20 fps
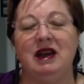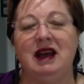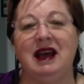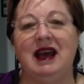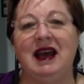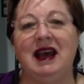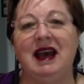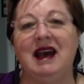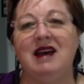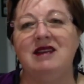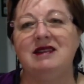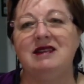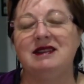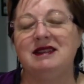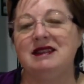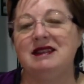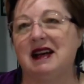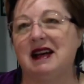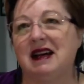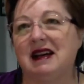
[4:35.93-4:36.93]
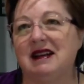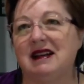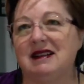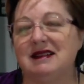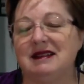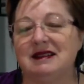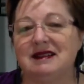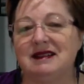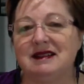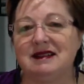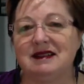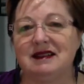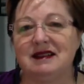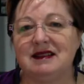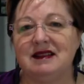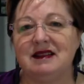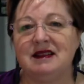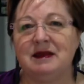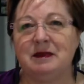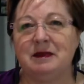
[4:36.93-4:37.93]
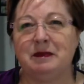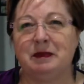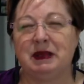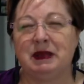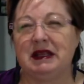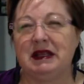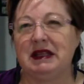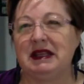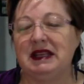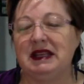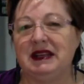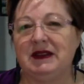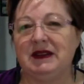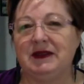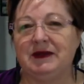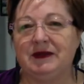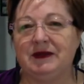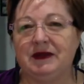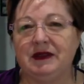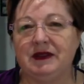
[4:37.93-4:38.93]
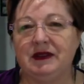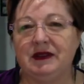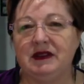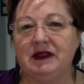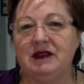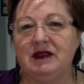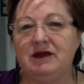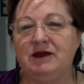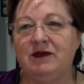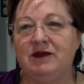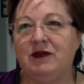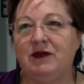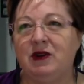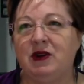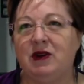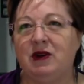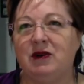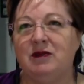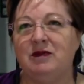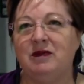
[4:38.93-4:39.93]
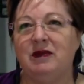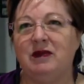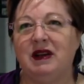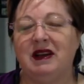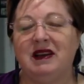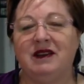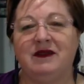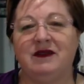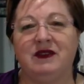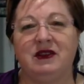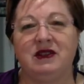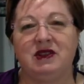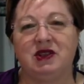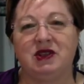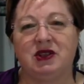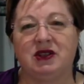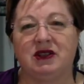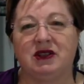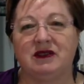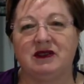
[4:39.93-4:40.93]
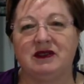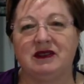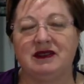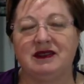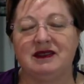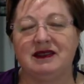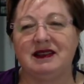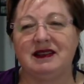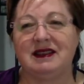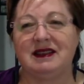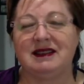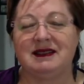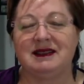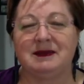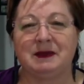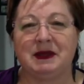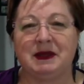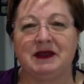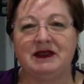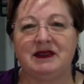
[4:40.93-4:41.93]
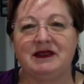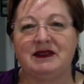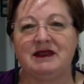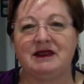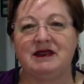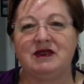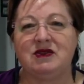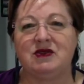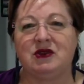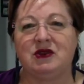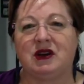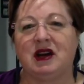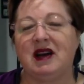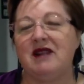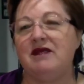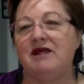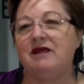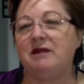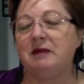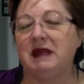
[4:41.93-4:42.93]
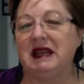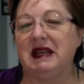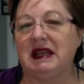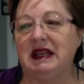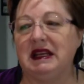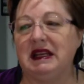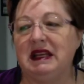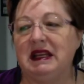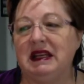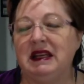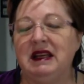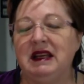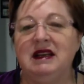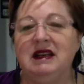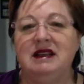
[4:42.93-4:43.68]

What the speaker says: how does the belief from adverse childhood experiences drive me?